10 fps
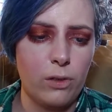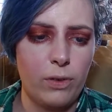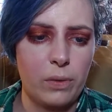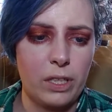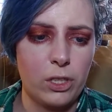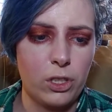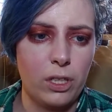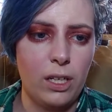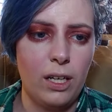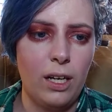
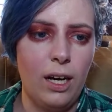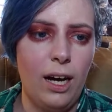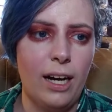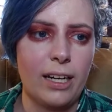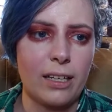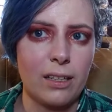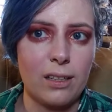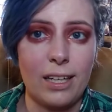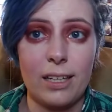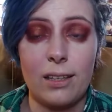foundation, I
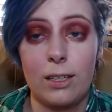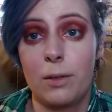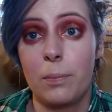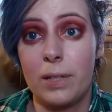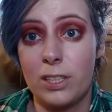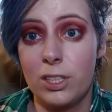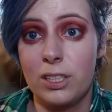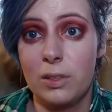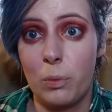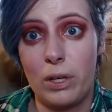like their
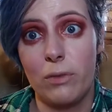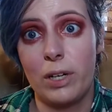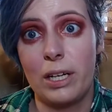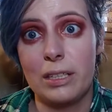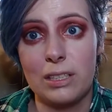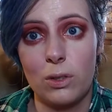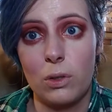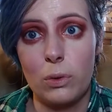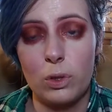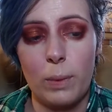blushes whenever I still
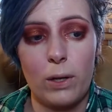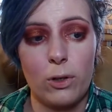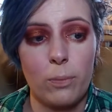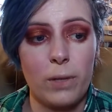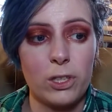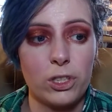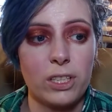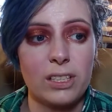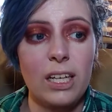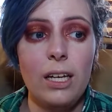used powdered
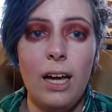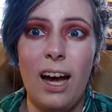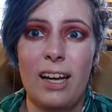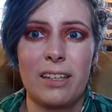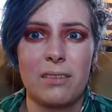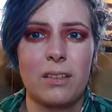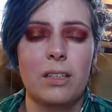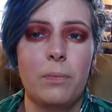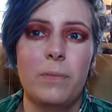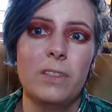blushes.
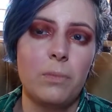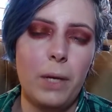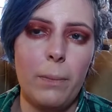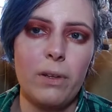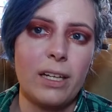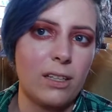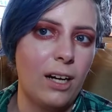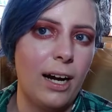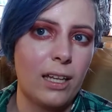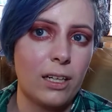People like their
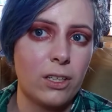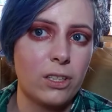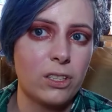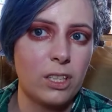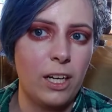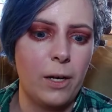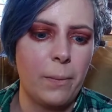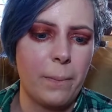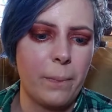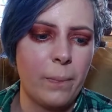highlighters,
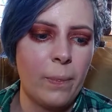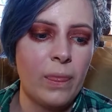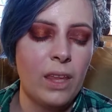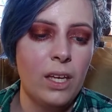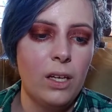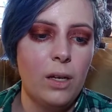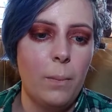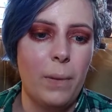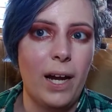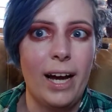
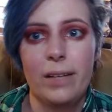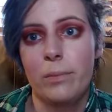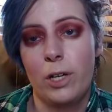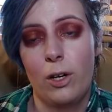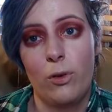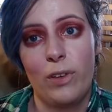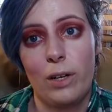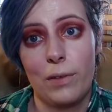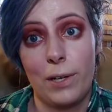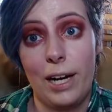but I'm not a fan
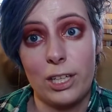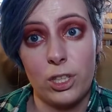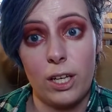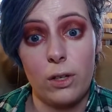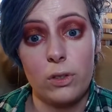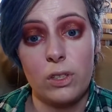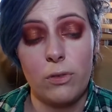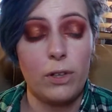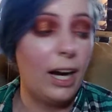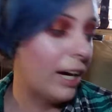of their eyeshadows.
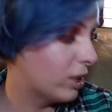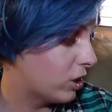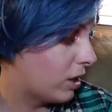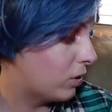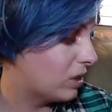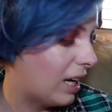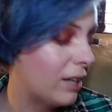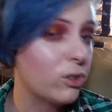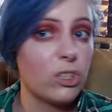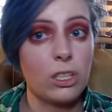For eyeshadows, I
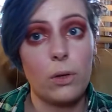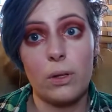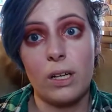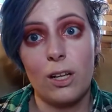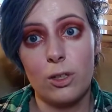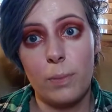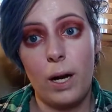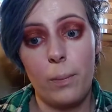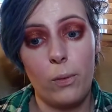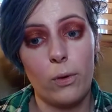usually go with
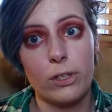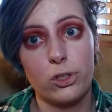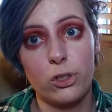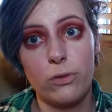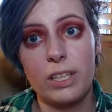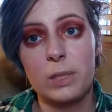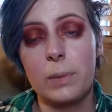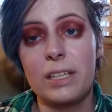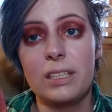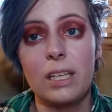ColourPop or Juvia's
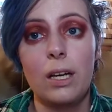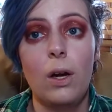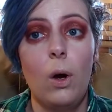Place,